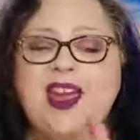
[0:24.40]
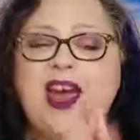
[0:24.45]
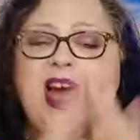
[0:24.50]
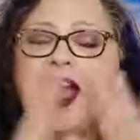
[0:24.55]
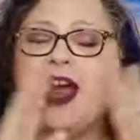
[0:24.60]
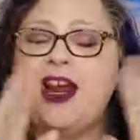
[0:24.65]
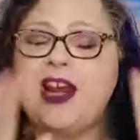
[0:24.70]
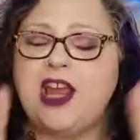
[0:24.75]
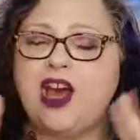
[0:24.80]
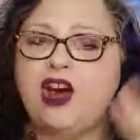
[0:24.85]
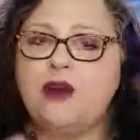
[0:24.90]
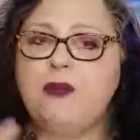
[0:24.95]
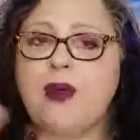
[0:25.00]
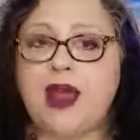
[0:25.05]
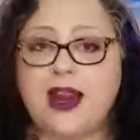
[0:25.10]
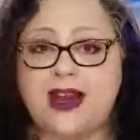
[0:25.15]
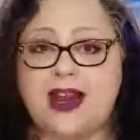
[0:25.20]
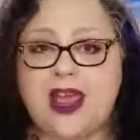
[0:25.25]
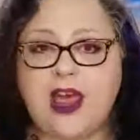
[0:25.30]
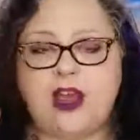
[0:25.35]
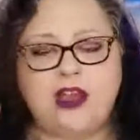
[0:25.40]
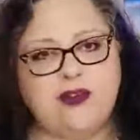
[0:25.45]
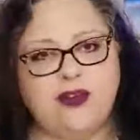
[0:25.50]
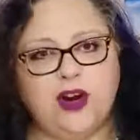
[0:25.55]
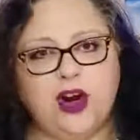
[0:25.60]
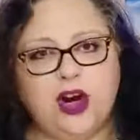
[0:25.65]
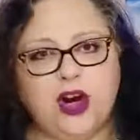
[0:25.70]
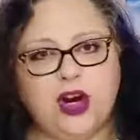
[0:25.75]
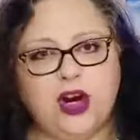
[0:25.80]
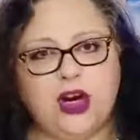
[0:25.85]
I know by now you've
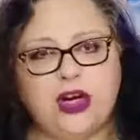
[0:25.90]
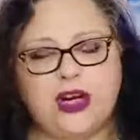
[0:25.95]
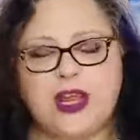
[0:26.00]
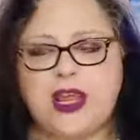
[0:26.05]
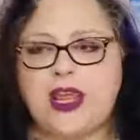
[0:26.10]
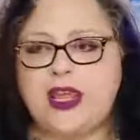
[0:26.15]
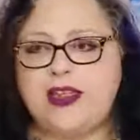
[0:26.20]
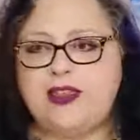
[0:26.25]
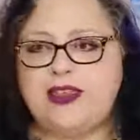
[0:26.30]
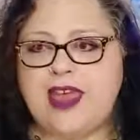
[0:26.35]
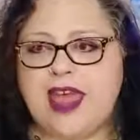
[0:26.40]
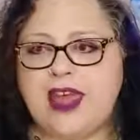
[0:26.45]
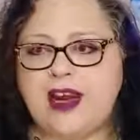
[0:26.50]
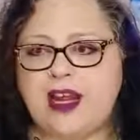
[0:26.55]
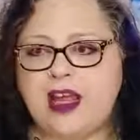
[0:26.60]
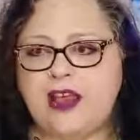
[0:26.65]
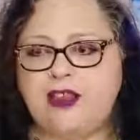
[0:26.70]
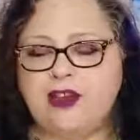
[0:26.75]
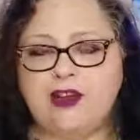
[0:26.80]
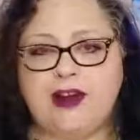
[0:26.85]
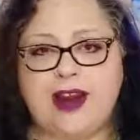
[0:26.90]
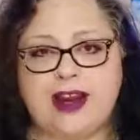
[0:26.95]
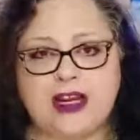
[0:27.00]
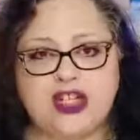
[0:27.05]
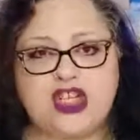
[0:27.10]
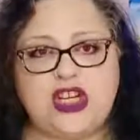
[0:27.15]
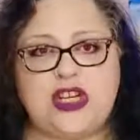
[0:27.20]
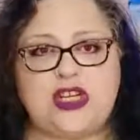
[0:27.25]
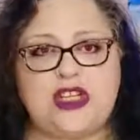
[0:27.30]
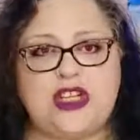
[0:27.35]
heard that uh, the
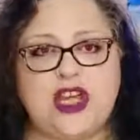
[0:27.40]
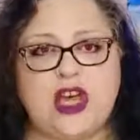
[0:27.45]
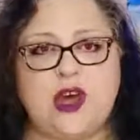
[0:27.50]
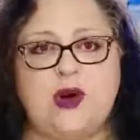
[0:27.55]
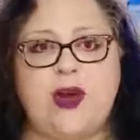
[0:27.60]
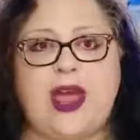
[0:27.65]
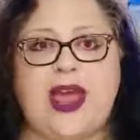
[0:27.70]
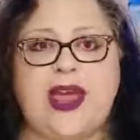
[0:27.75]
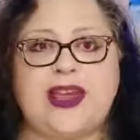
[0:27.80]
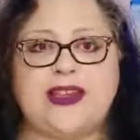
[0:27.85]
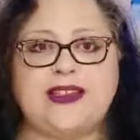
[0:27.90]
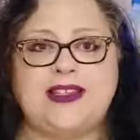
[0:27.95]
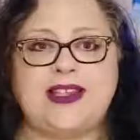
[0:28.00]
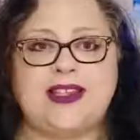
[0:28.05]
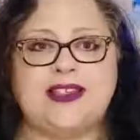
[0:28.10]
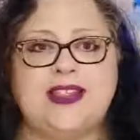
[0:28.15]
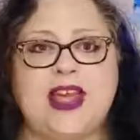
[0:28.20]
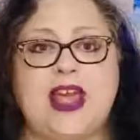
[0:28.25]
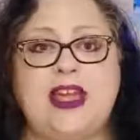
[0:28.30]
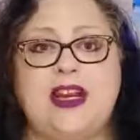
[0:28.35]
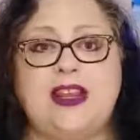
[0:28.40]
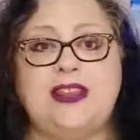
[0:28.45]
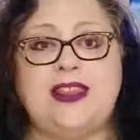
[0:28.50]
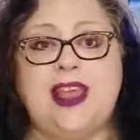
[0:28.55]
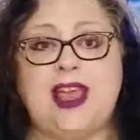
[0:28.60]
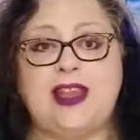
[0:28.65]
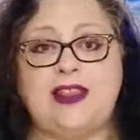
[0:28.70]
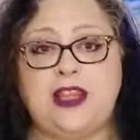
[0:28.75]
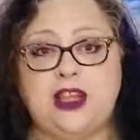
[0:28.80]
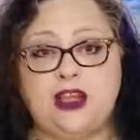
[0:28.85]
Grand Cheeto has decided
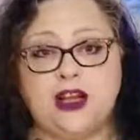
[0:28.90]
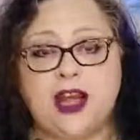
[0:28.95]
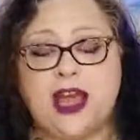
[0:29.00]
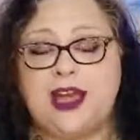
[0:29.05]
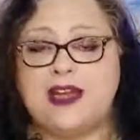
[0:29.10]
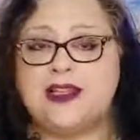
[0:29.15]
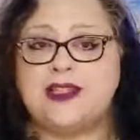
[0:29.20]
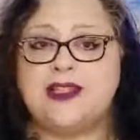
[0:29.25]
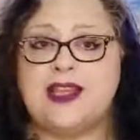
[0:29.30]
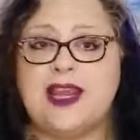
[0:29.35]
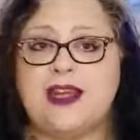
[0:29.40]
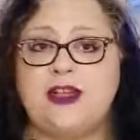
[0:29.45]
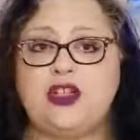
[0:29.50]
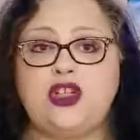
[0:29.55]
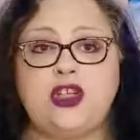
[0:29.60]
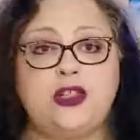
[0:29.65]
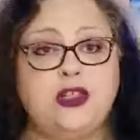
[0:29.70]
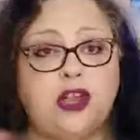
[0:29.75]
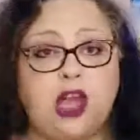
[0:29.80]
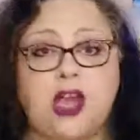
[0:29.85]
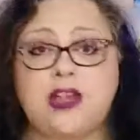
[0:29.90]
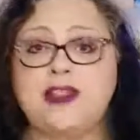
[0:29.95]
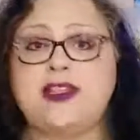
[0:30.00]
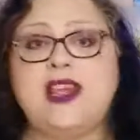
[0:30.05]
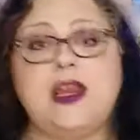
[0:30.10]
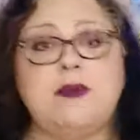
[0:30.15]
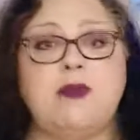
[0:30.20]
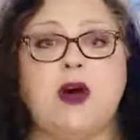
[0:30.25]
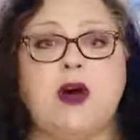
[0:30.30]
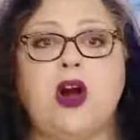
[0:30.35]
that the United States should not
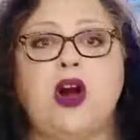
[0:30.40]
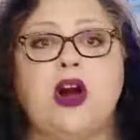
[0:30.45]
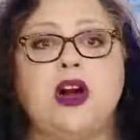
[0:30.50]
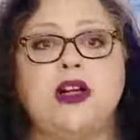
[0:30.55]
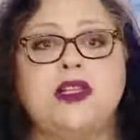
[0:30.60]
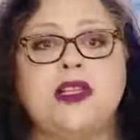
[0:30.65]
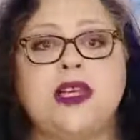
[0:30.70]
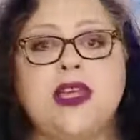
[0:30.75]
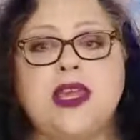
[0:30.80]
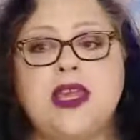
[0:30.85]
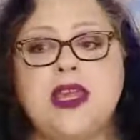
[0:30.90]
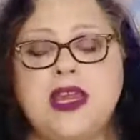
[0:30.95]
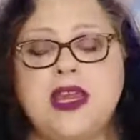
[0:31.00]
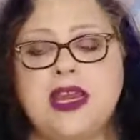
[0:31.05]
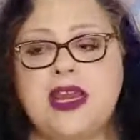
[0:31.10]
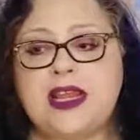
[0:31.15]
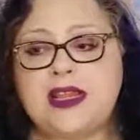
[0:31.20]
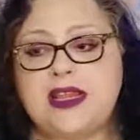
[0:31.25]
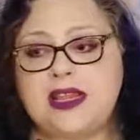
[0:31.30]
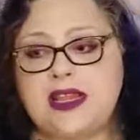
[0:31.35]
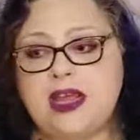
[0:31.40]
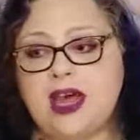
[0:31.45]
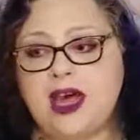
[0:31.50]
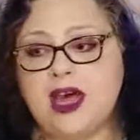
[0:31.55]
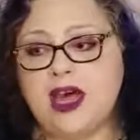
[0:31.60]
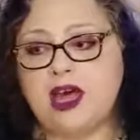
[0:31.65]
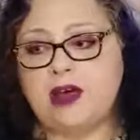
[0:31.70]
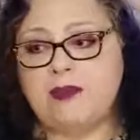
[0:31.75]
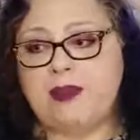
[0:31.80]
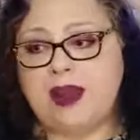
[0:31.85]
take part in the
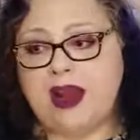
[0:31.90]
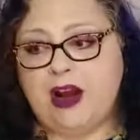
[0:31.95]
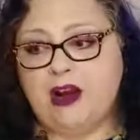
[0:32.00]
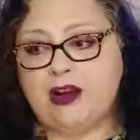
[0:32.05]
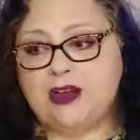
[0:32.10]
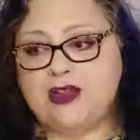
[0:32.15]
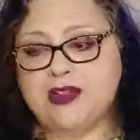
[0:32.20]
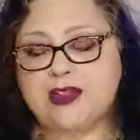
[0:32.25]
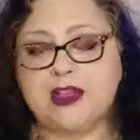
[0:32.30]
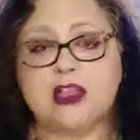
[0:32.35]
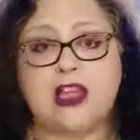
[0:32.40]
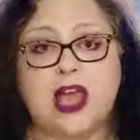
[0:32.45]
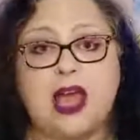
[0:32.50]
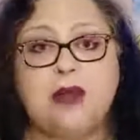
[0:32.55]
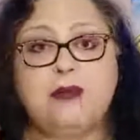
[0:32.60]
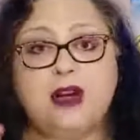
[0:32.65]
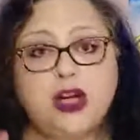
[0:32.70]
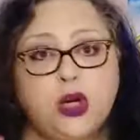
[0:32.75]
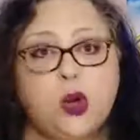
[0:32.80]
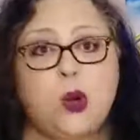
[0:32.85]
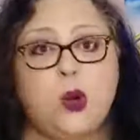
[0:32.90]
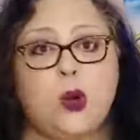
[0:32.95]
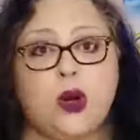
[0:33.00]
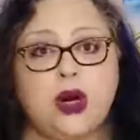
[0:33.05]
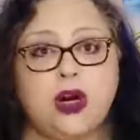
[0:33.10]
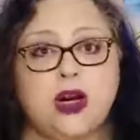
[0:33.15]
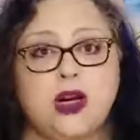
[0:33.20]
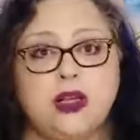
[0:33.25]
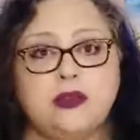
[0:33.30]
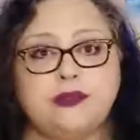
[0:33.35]
uh, Paris Climate
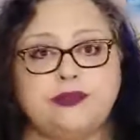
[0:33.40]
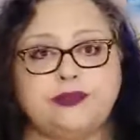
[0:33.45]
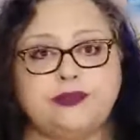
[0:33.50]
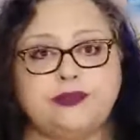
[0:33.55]
Accord.